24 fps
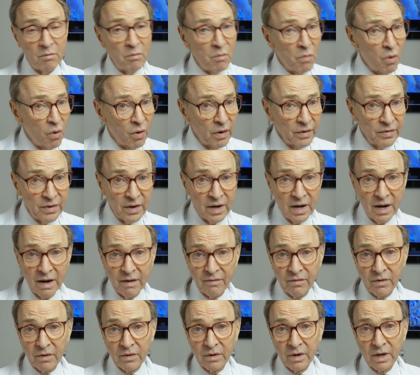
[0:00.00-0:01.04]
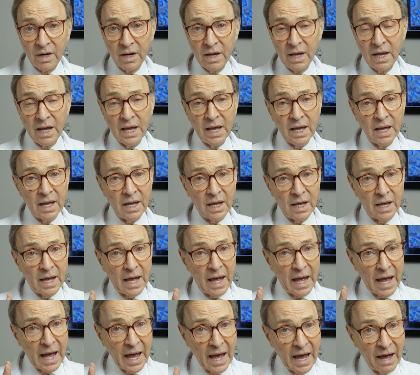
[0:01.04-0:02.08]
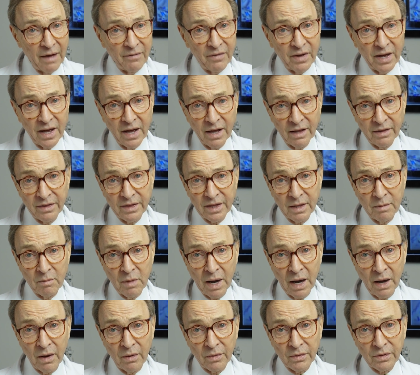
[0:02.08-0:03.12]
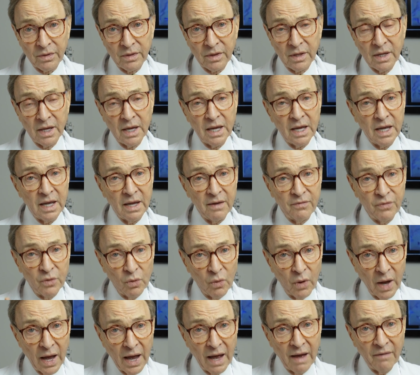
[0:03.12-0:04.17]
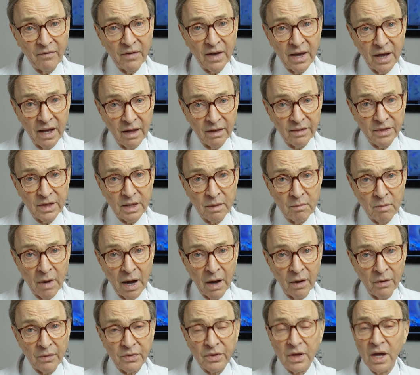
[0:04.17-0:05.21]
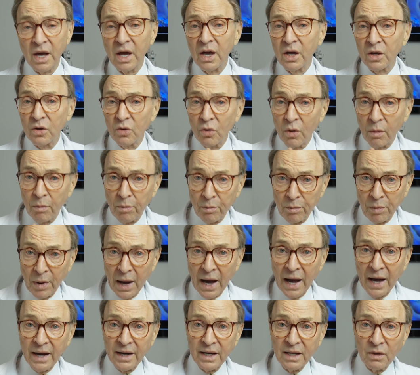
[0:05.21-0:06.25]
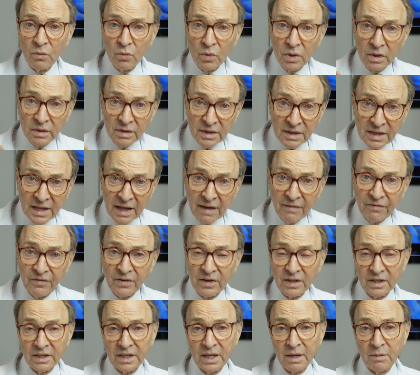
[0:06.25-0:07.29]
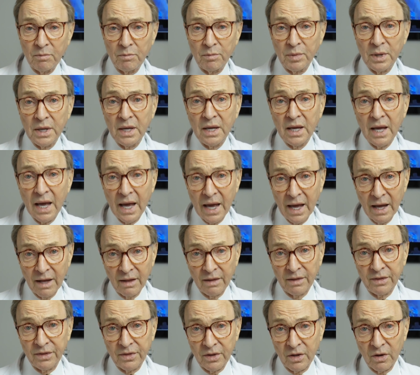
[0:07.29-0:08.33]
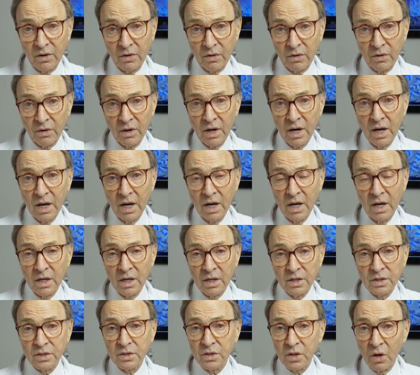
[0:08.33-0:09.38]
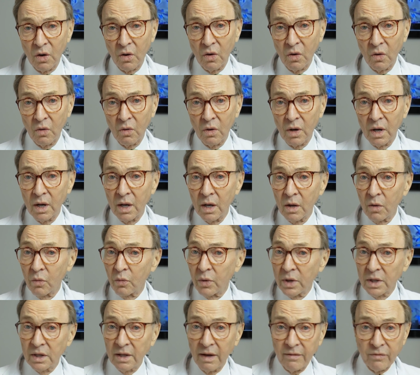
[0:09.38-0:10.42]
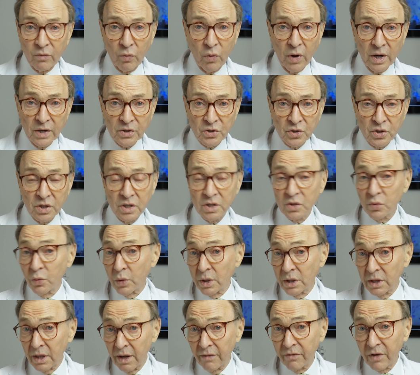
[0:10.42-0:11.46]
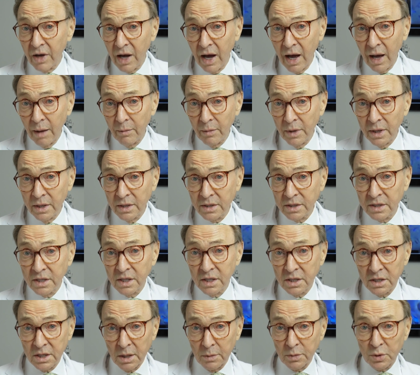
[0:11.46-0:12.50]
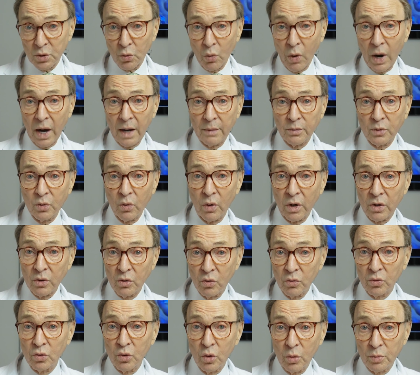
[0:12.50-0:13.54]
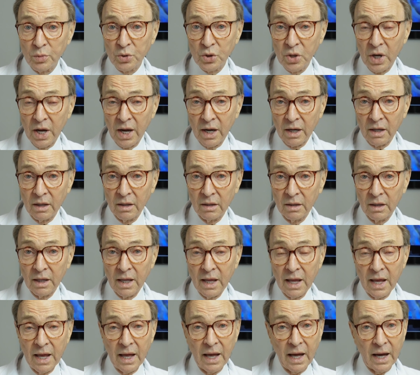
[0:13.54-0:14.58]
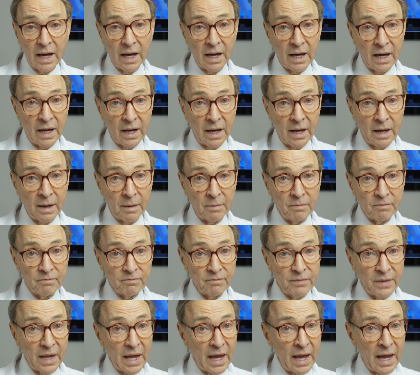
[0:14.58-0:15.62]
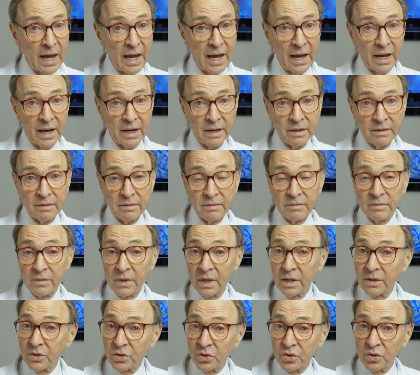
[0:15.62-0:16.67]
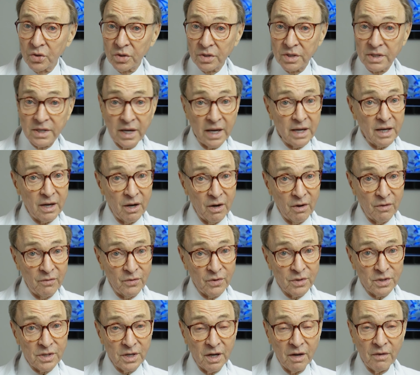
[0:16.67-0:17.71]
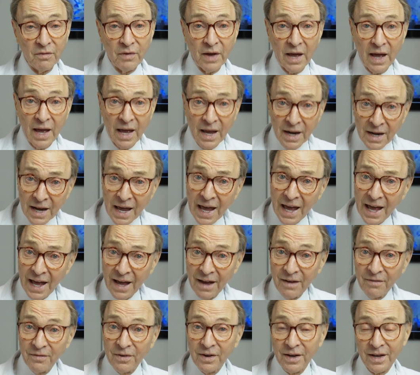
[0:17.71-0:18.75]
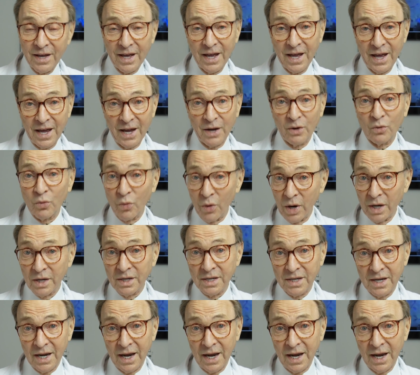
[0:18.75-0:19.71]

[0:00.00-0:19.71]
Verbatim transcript: more than ever, have a healthy mouth. If you have a healthy mouth, your body will definitely be healthier. So, We'd love questions. We'd love comments. Subscribe to our YouTube channel. Um, and just take care of yourself and have a great